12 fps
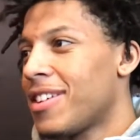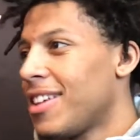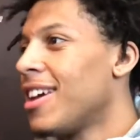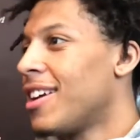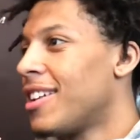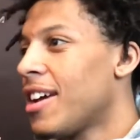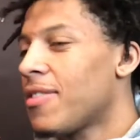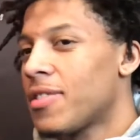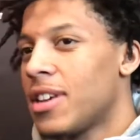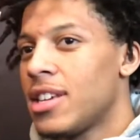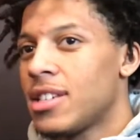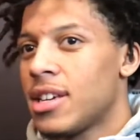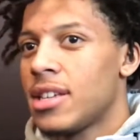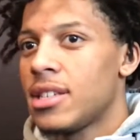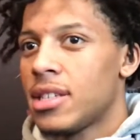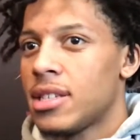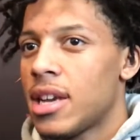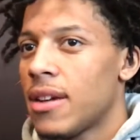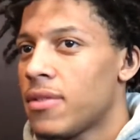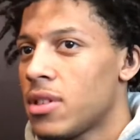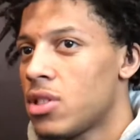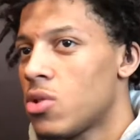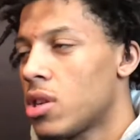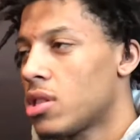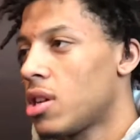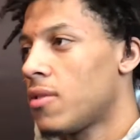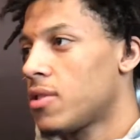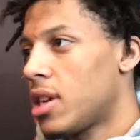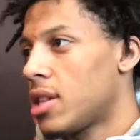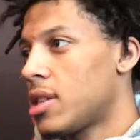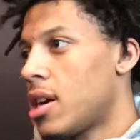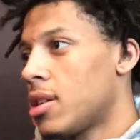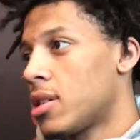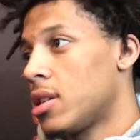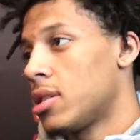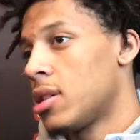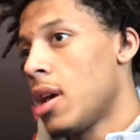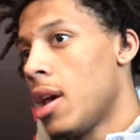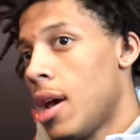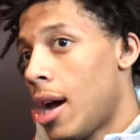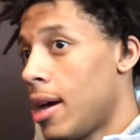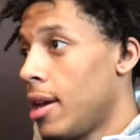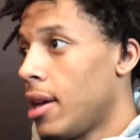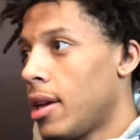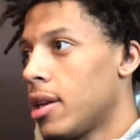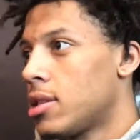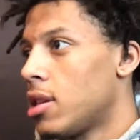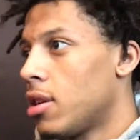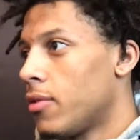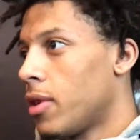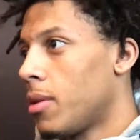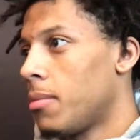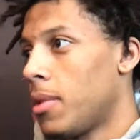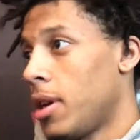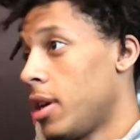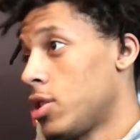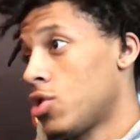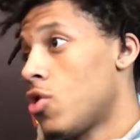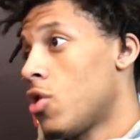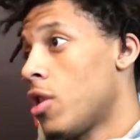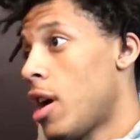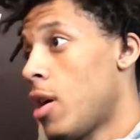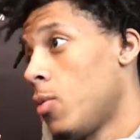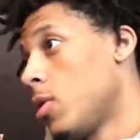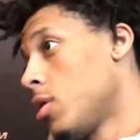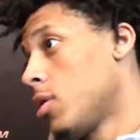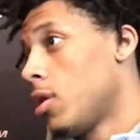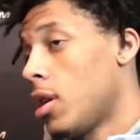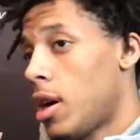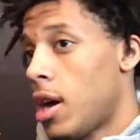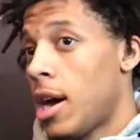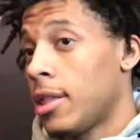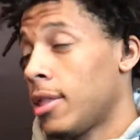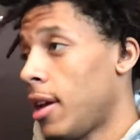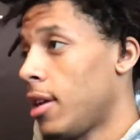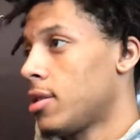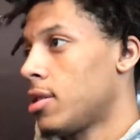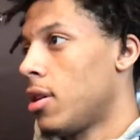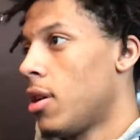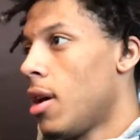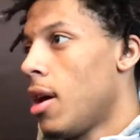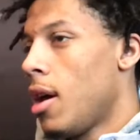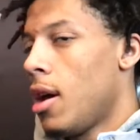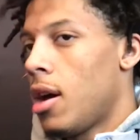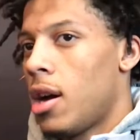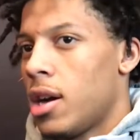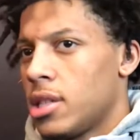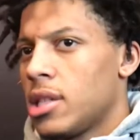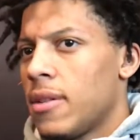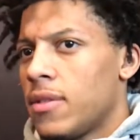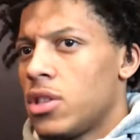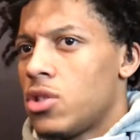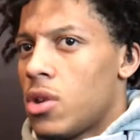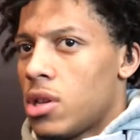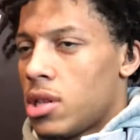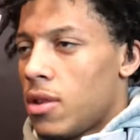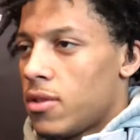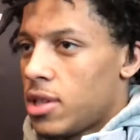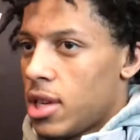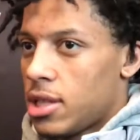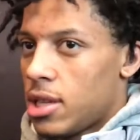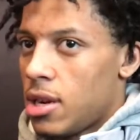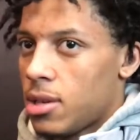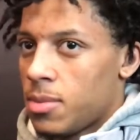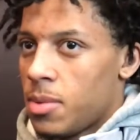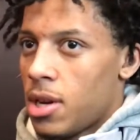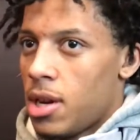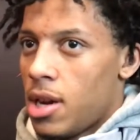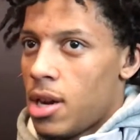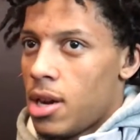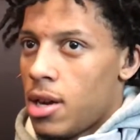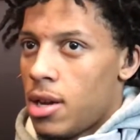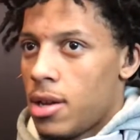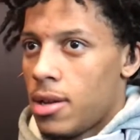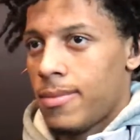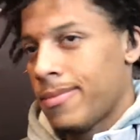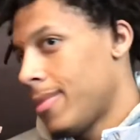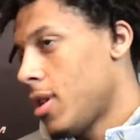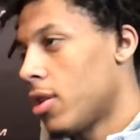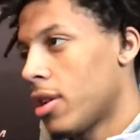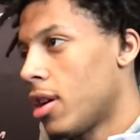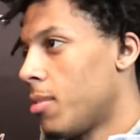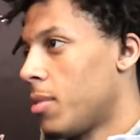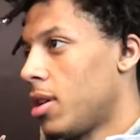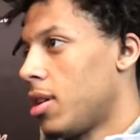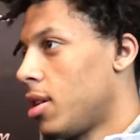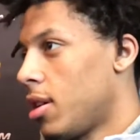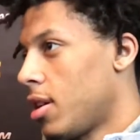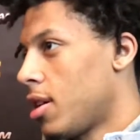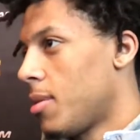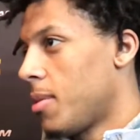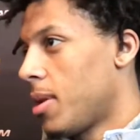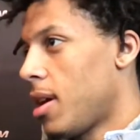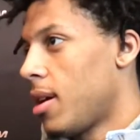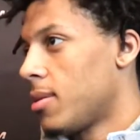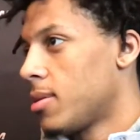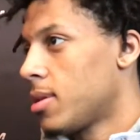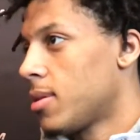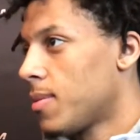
Yeah, definitely. He's definitely too unselfish at times because he could get to the rim and score at will, I think. So he's definitely too unselfish at times, but they'll come in the coming games.